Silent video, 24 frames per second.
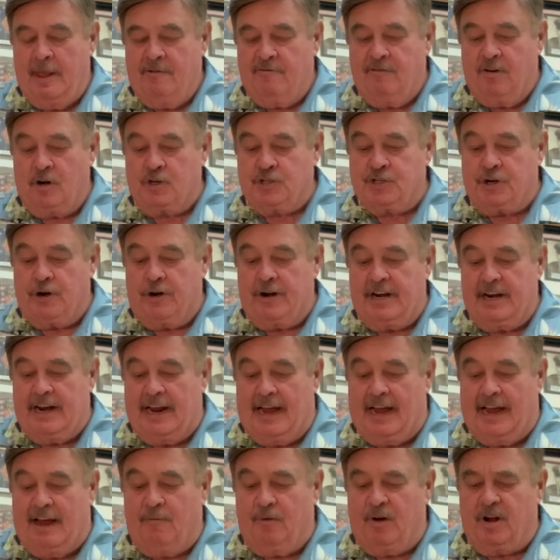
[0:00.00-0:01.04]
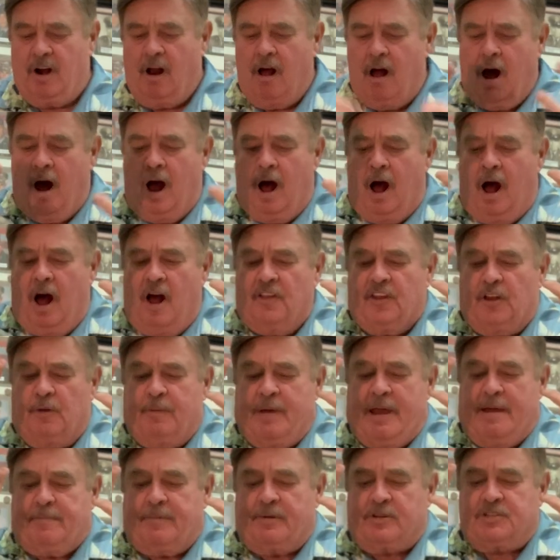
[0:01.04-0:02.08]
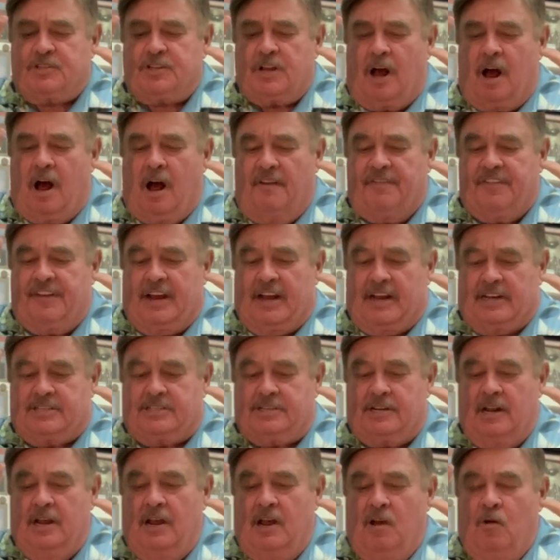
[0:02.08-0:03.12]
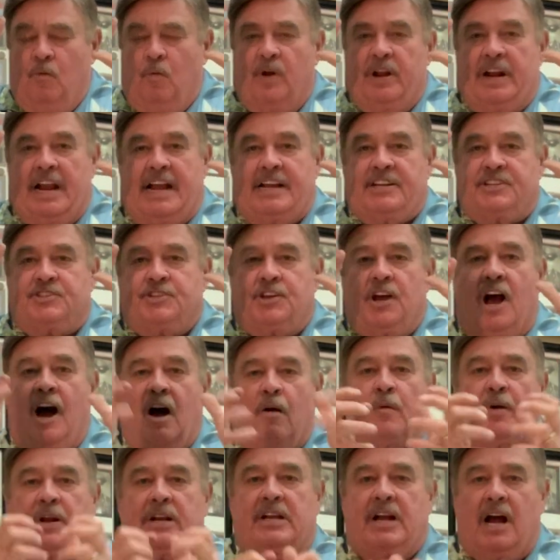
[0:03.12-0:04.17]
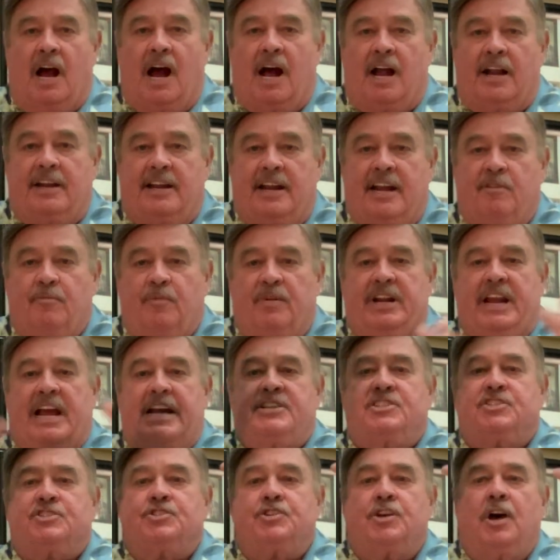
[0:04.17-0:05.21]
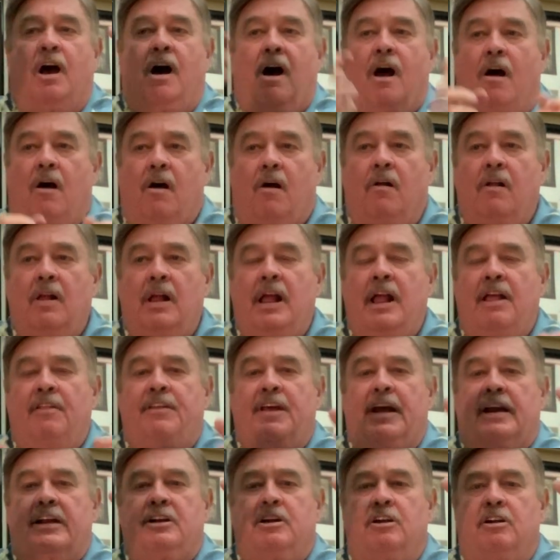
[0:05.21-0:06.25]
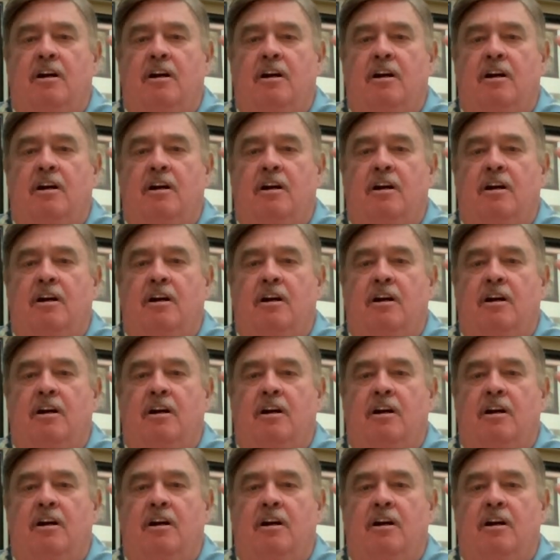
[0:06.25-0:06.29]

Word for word: Verse 39, when all the people saw this, when they saw what God did, when they saw that